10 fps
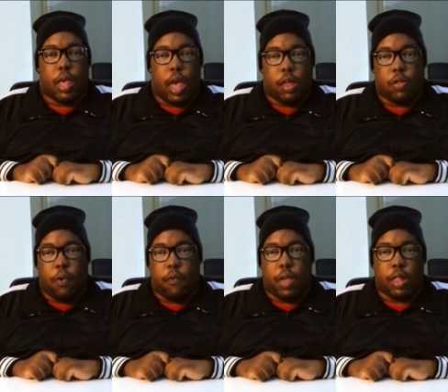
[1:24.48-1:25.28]
Yes,
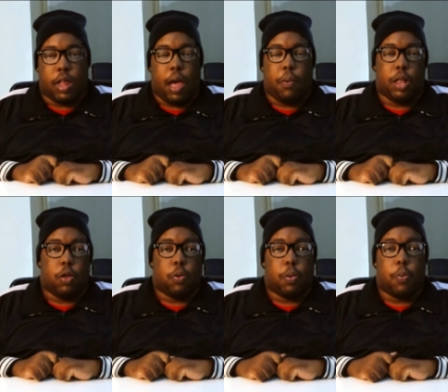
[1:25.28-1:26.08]
obviously, I
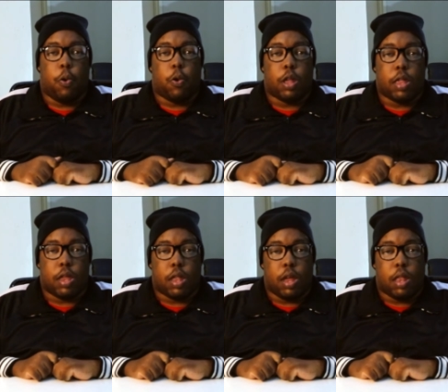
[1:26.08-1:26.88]
wanted to be more
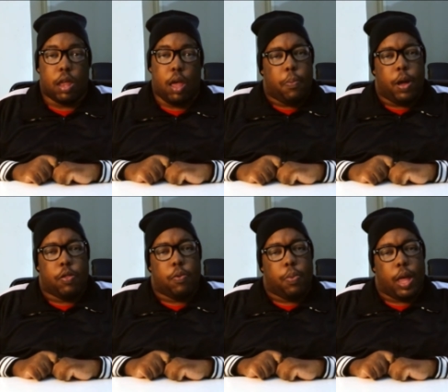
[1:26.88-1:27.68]
consistent. But
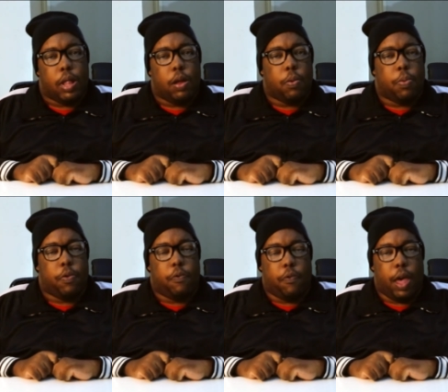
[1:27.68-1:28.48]
to be a little
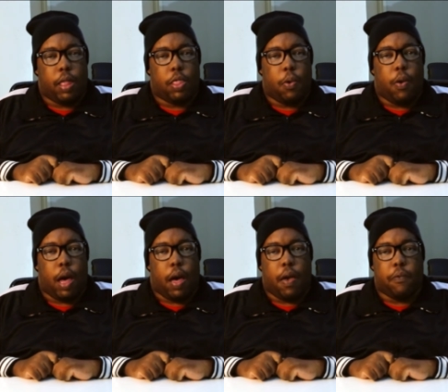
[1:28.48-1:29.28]
bit fair though,
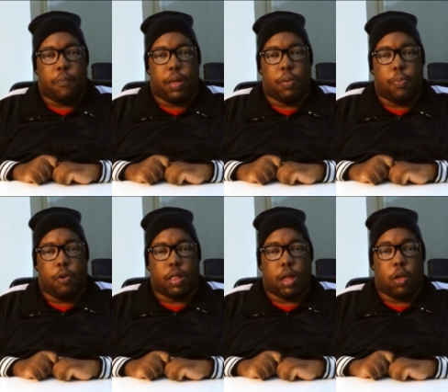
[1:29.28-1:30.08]
I have been
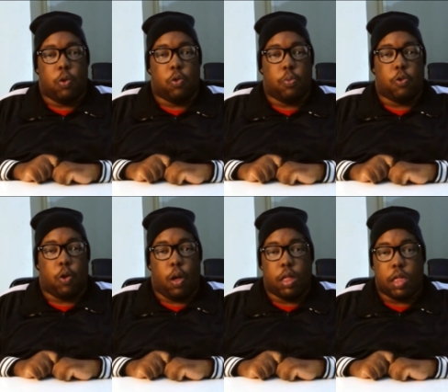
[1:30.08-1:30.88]
posting YouTube
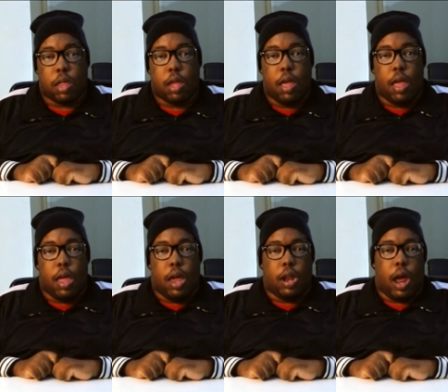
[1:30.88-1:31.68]
shorts
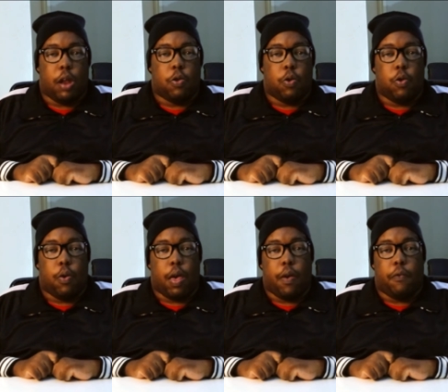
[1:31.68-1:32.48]
and I don't
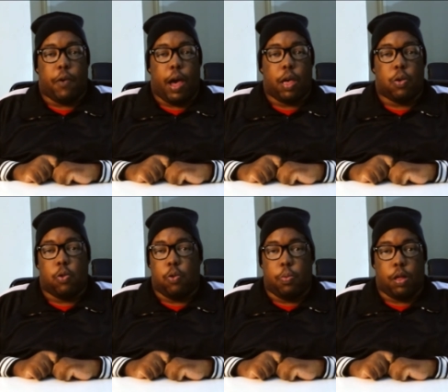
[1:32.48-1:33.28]
know if uh,
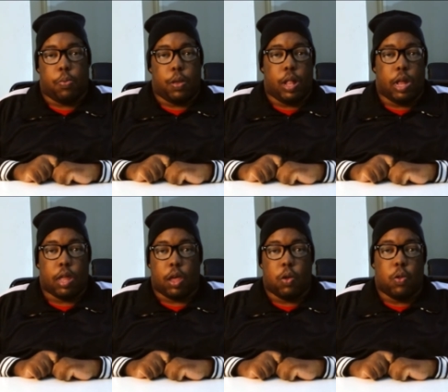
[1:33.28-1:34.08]
YouTube has been
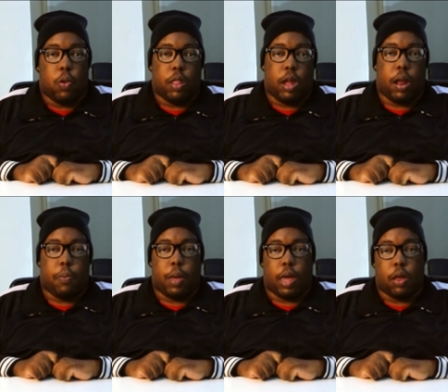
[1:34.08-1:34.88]
letting you know that
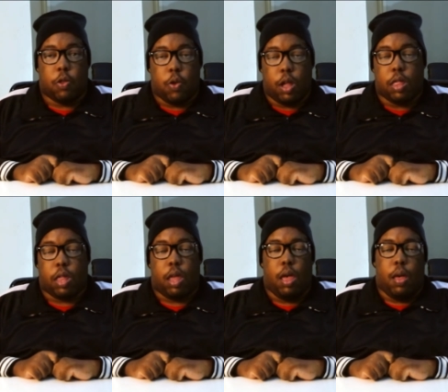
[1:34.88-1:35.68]
I'm making shorts